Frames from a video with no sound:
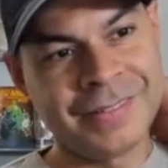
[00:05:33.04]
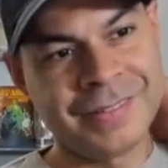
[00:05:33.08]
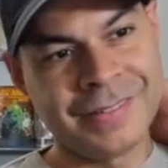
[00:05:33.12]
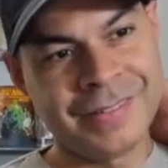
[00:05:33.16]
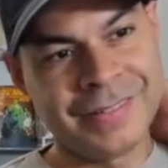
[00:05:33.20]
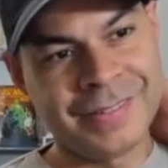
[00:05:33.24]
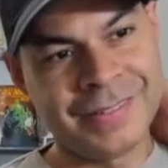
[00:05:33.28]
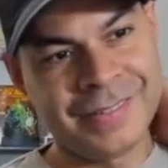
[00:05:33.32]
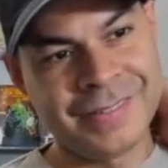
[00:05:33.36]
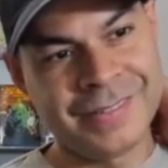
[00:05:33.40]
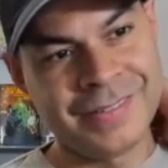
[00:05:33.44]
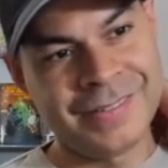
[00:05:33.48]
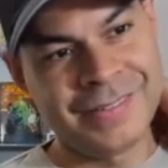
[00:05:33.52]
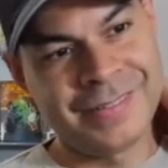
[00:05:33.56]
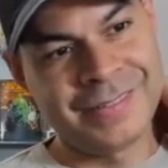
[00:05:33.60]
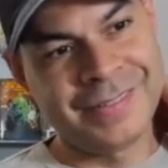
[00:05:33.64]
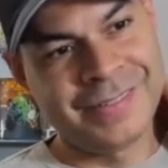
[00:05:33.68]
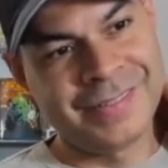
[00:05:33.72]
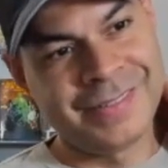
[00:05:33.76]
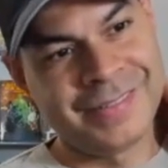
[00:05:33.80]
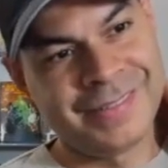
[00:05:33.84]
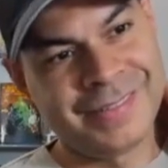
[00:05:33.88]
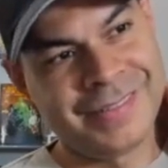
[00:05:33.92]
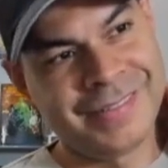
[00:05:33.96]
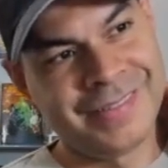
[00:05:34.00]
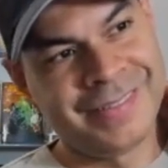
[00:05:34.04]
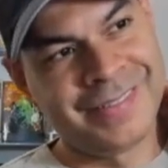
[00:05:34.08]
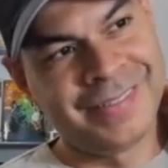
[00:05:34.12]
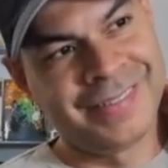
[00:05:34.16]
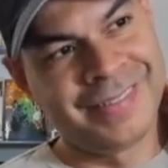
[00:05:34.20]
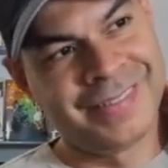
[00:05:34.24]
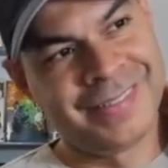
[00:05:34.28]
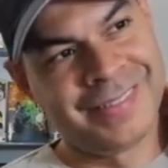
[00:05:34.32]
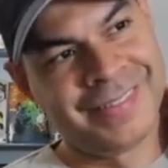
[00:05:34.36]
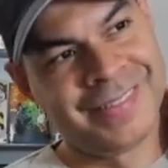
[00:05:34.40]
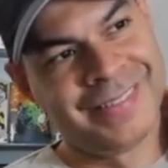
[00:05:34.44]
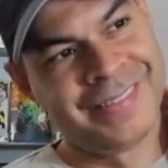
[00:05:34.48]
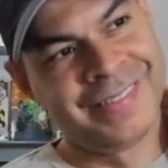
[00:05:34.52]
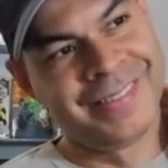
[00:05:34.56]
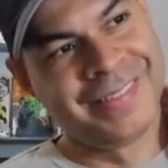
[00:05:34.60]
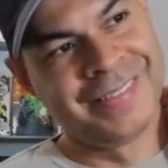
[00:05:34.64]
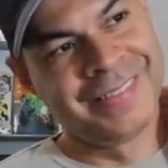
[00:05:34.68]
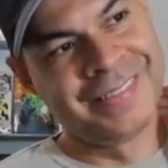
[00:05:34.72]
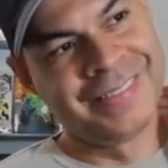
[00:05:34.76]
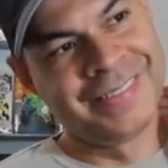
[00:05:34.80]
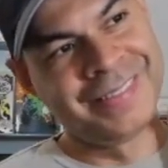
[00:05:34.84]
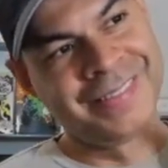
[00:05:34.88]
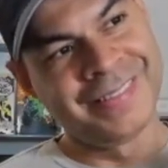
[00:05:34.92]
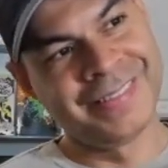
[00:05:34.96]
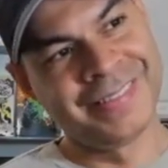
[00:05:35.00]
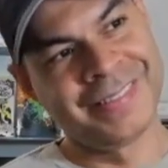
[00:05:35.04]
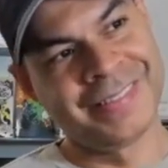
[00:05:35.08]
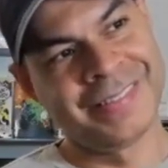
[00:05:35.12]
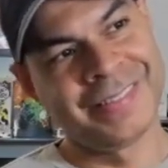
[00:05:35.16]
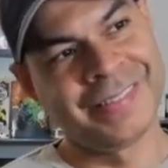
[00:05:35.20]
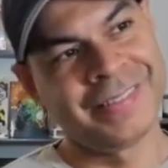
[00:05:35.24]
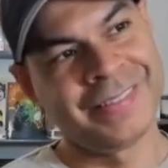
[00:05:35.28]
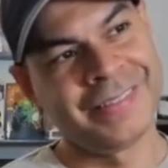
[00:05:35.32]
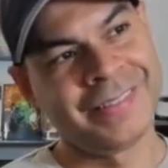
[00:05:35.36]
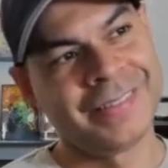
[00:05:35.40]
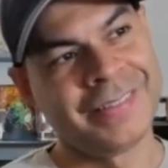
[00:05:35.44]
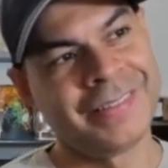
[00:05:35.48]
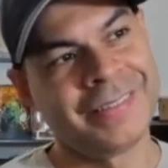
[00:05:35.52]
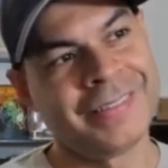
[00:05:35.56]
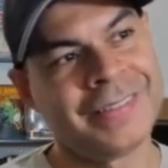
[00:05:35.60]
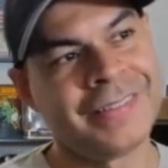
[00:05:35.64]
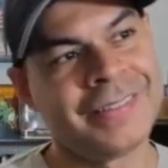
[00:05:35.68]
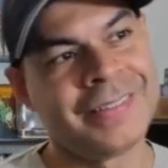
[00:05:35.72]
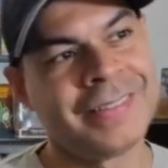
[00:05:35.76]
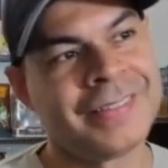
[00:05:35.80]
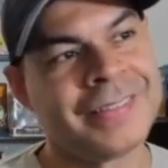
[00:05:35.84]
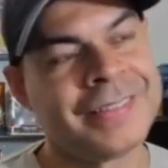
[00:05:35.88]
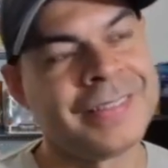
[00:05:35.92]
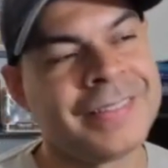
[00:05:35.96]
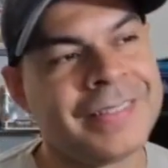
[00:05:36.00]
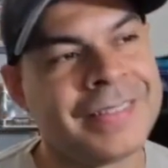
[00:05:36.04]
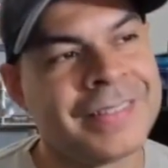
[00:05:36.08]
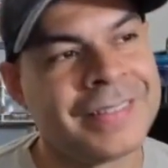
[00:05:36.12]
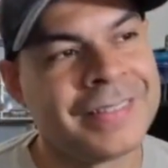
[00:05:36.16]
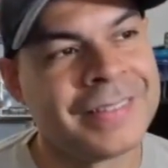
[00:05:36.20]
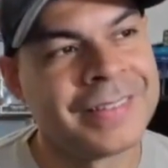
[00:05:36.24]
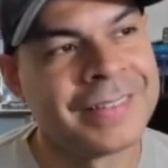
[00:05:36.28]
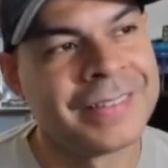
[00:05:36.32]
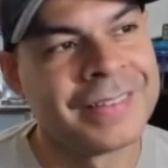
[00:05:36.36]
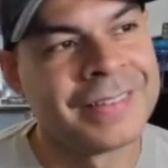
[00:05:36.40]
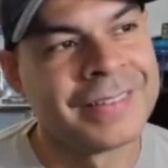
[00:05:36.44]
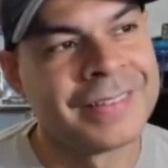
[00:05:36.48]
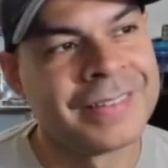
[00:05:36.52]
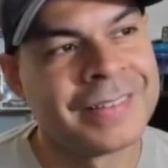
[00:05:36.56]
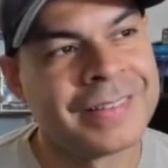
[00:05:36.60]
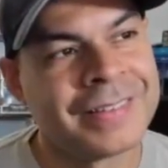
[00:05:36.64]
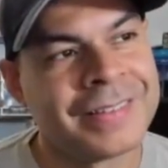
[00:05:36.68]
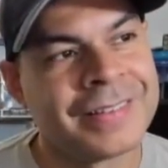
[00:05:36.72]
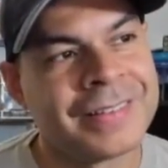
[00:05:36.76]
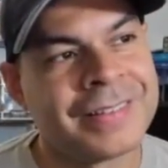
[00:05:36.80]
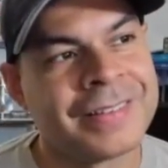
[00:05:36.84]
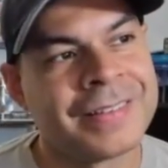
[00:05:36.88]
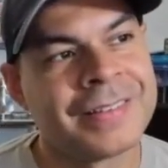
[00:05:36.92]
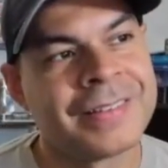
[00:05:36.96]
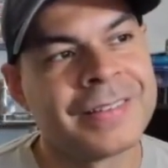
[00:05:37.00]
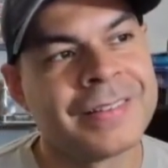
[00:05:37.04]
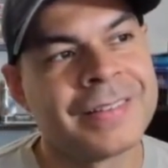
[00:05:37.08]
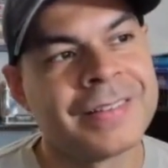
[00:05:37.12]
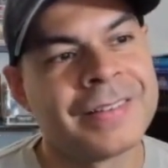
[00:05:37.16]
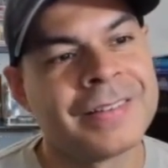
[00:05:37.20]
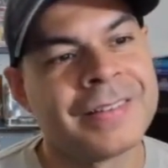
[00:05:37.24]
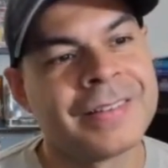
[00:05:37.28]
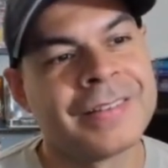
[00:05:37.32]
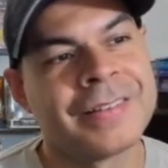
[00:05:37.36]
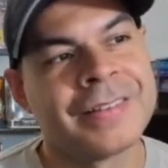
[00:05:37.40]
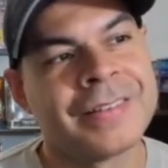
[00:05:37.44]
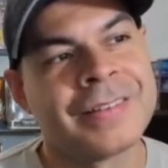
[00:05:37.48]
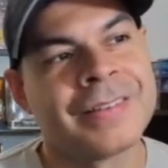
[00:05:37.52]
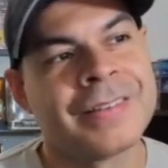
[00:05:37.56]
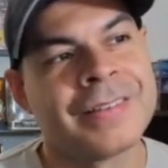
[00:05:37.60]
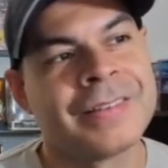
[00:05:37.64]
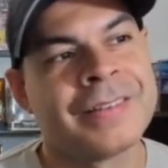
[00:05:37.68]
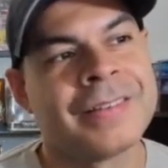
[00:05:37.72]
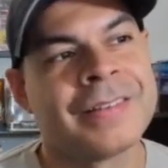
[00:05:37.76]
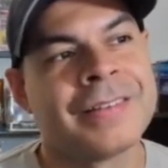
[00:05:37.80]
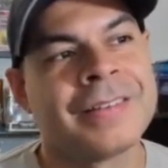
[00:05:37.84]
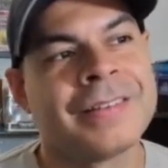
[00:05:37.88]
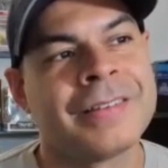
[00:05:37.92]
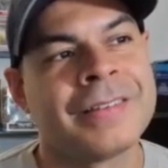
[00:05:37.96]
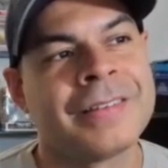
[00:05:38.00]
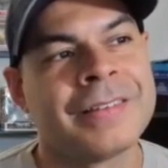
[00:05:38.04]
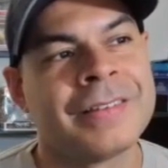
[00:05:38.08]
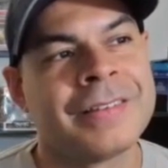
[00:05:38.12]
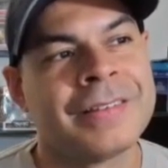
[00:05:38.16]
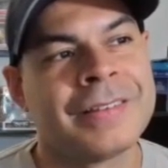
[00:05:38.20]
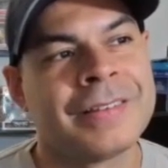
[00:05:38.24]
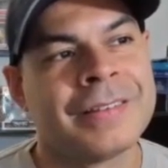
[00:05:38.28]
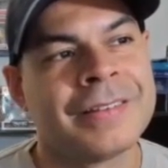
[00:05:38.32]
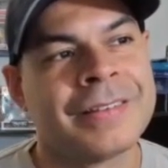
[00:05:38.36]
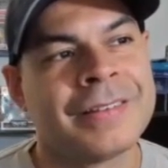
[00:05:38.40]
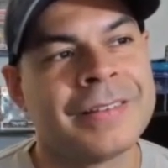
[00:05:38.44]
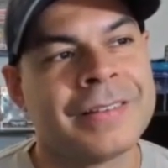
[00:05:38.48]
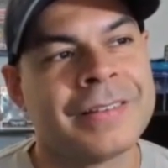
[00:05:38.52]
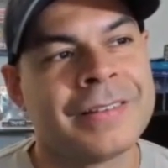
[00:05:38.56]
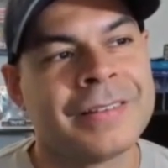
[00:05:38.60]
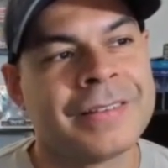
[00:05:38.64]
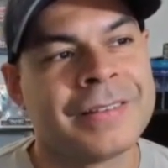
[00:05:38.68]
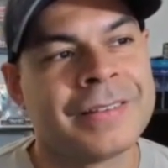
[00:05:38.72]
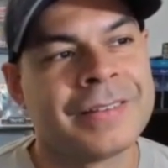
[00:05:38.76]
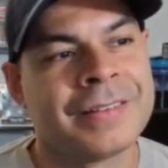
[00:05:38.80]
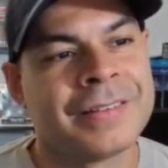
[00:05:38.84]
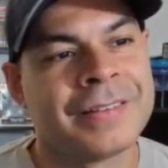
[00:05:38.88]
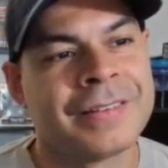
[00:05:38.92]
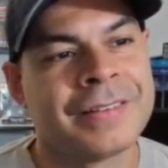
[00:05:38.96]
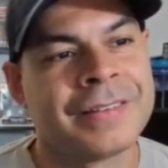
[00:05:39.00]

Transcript: [no speech]